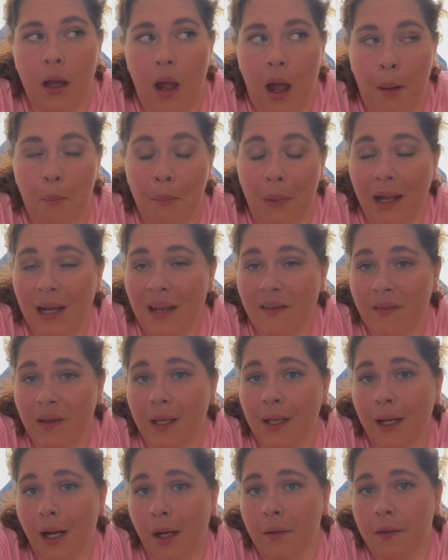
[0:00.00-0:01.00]
I might even
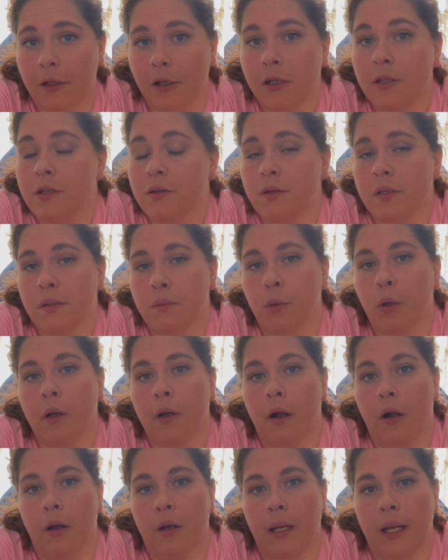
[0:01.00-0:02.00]
get out there and do some more
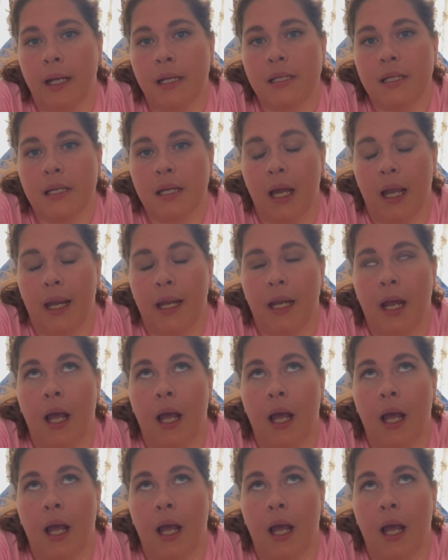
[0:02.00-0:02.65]
gardening tonight.